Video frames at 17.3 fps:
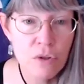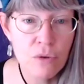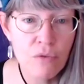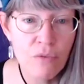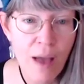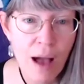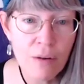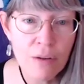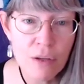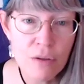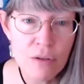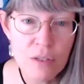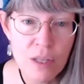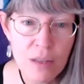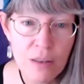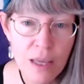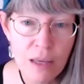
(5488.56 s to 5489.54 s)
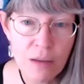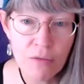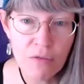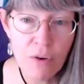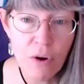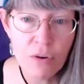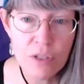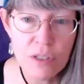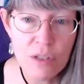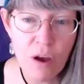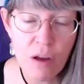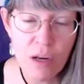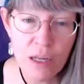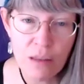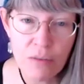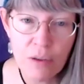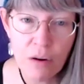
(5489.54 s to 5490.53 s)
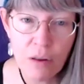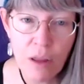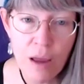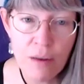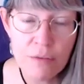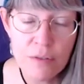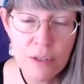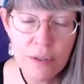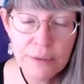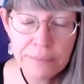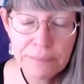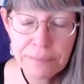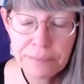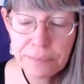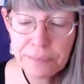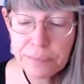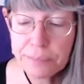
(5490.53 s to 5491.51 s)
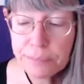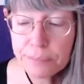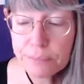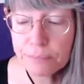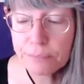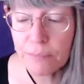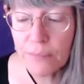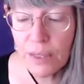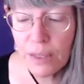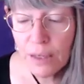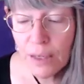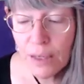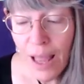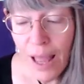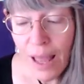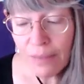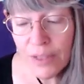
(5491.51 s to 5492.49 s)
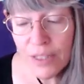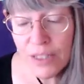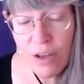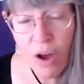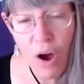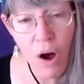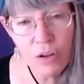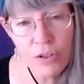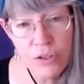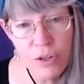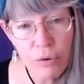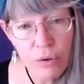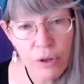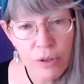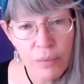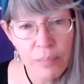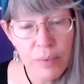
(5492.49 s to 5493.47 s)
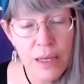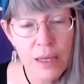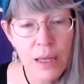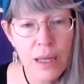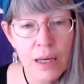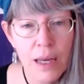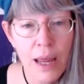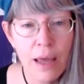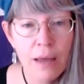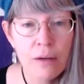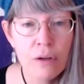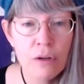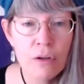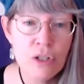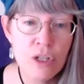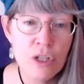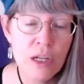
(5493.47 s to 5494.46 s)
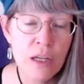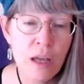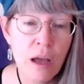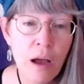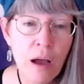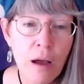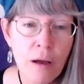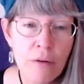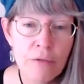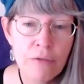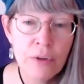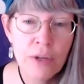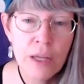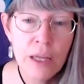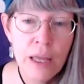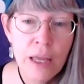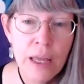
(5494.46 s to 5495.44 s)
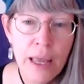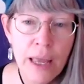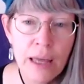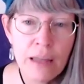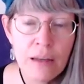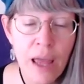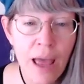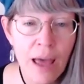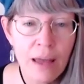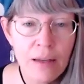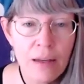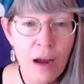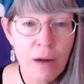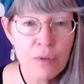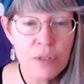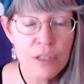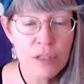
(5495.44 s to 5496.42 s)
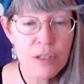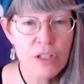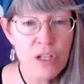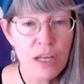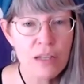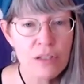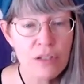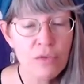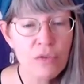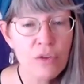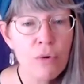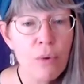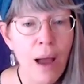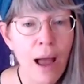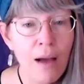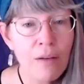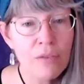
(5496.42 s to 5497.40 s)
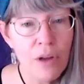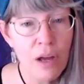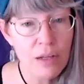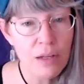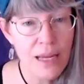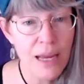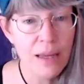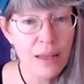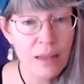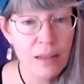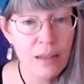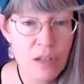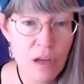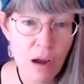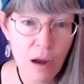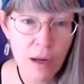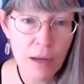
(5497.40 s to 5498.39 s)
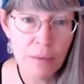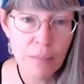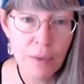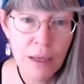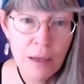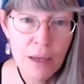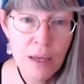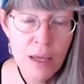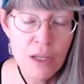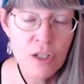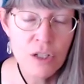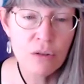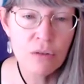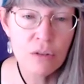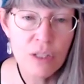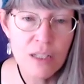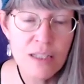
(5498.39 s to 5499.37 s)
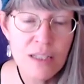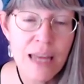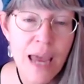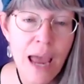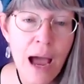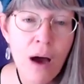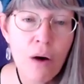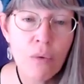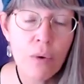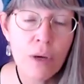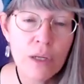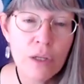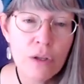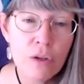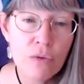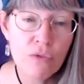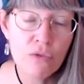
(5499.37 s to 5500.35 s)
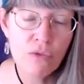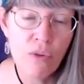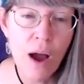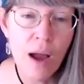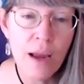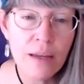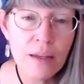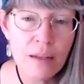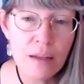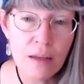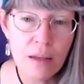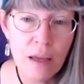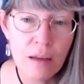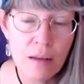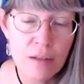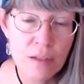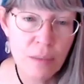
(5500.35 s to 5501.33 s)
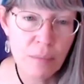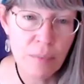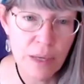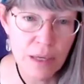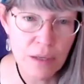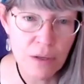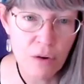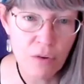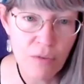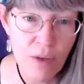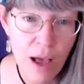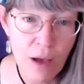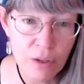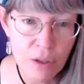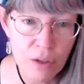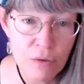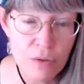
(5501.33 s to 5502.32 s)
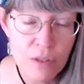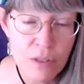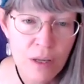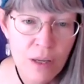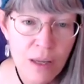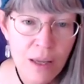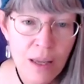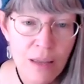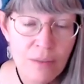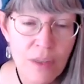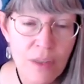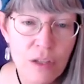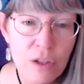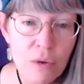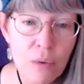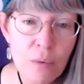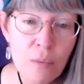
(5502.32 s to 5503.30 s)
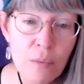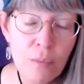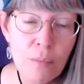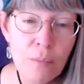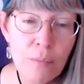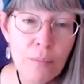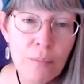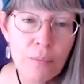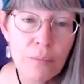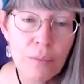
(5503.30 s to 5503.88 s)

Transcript: true values that they can focus on in their lives. This also could be an energy of, and I would suggest, if you have not taken time to list out what you find to be your values that you